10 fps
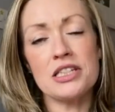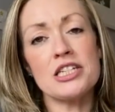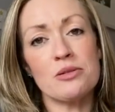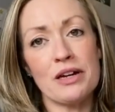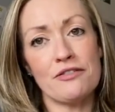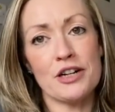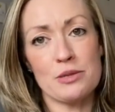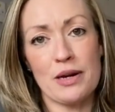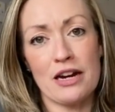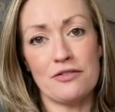And these are my
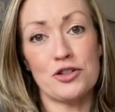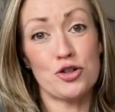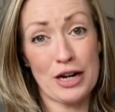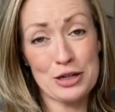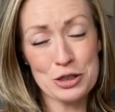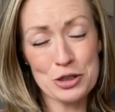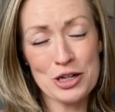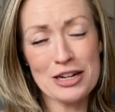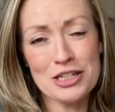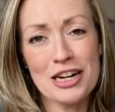first pair of trouser.
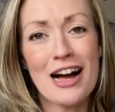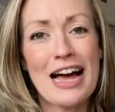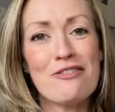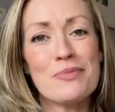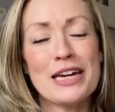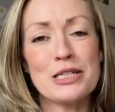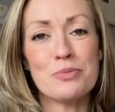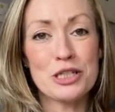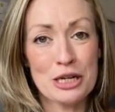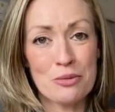I have made
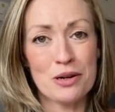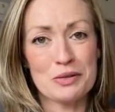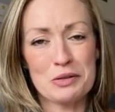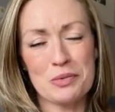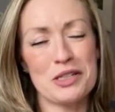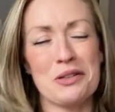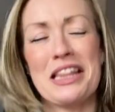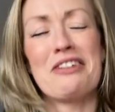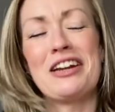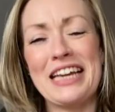pajama bottoms, but I don't
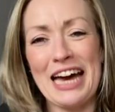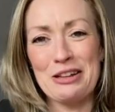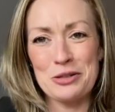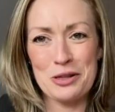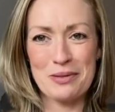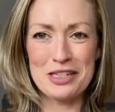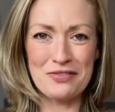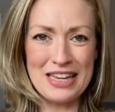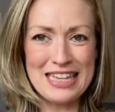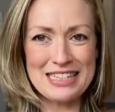think that really counts with the amount
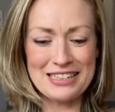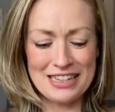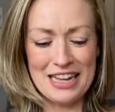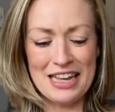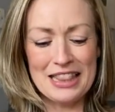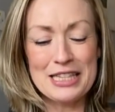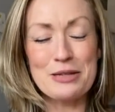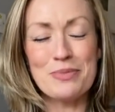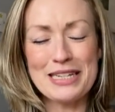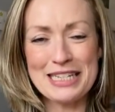of ease and the
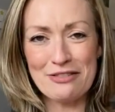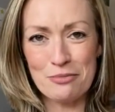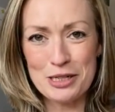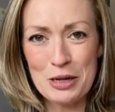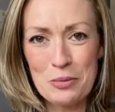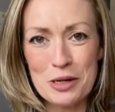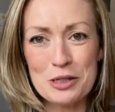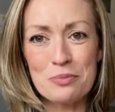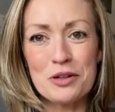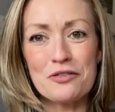simplicity of a pajama
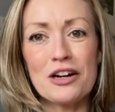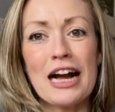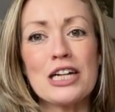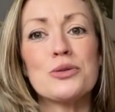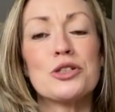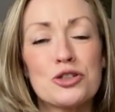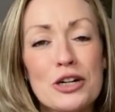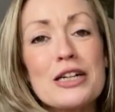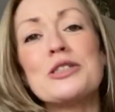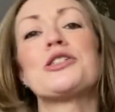bottom. But for actual
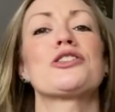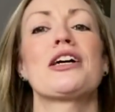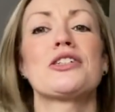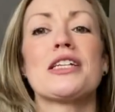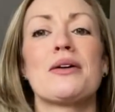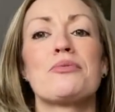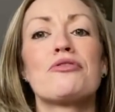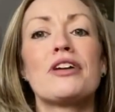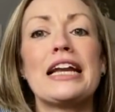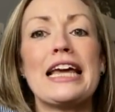trousers,
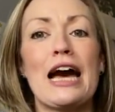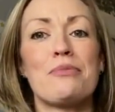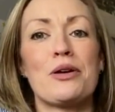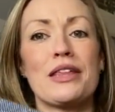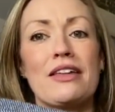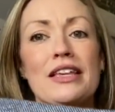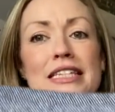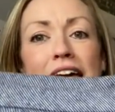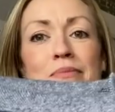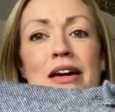I'm really happy with how
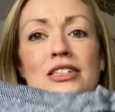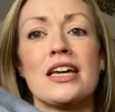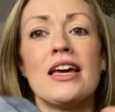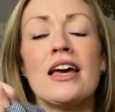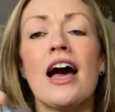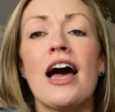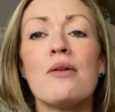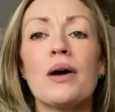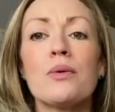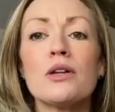these came out.
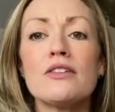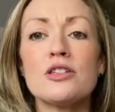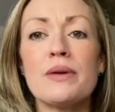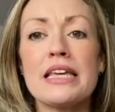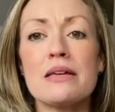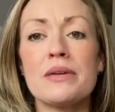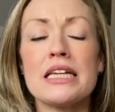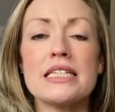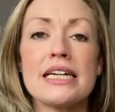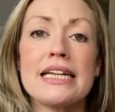I would love to make them in
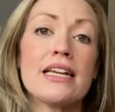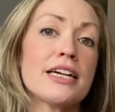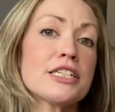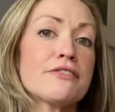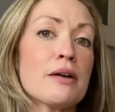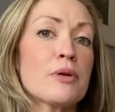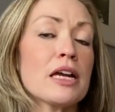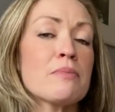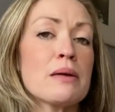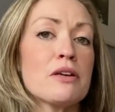a slightly lighter
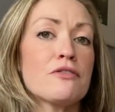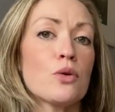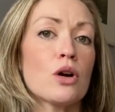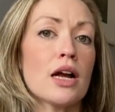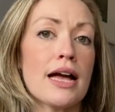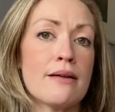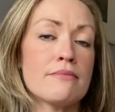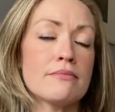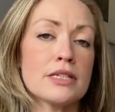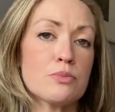fabric, maybe for
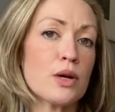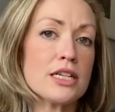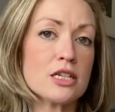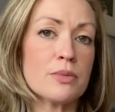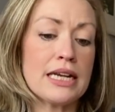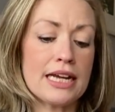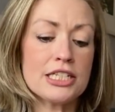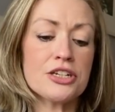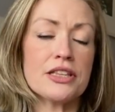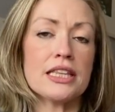spring, summer
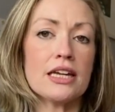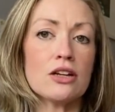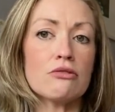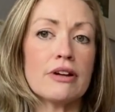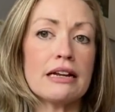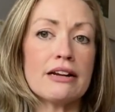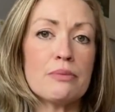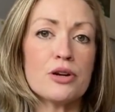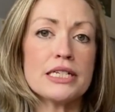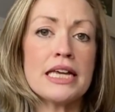next year. I think they'd look really,
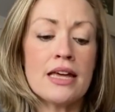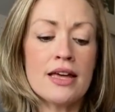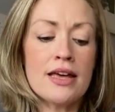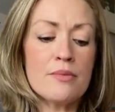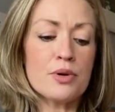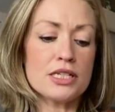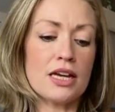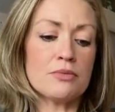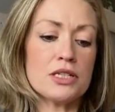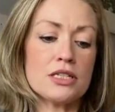really pretty. But
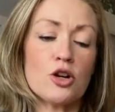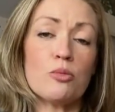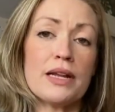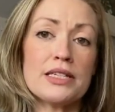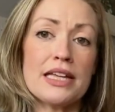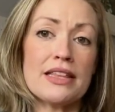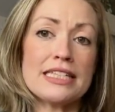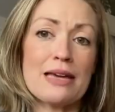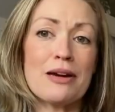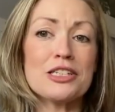I'm just so pleased how
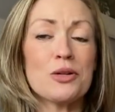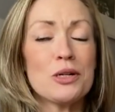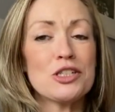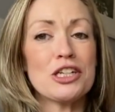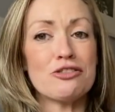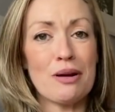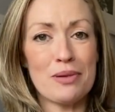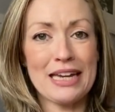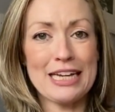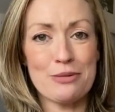these came out. And I was trying to
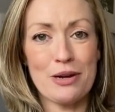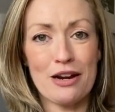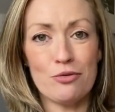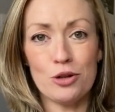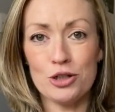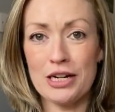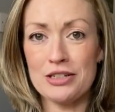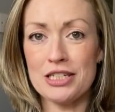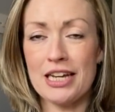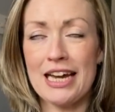replicate a pair of wool
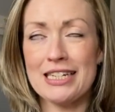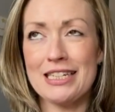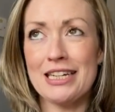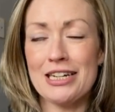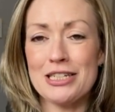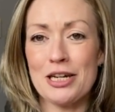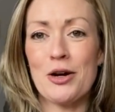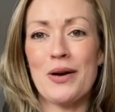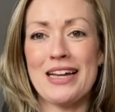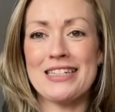trousers I had years
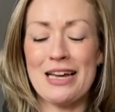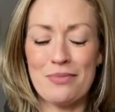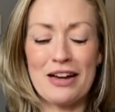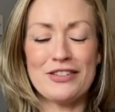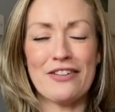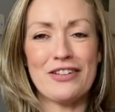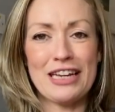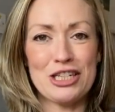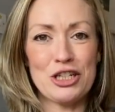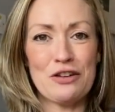ago, and I've
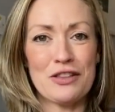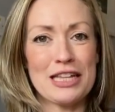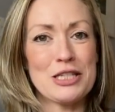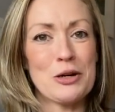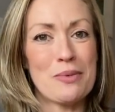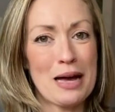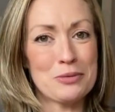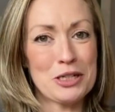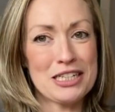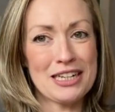definitely achieved that. So I'm
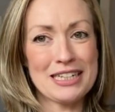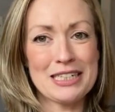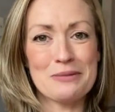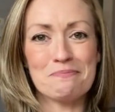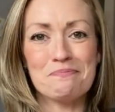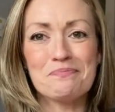absolutely delighted.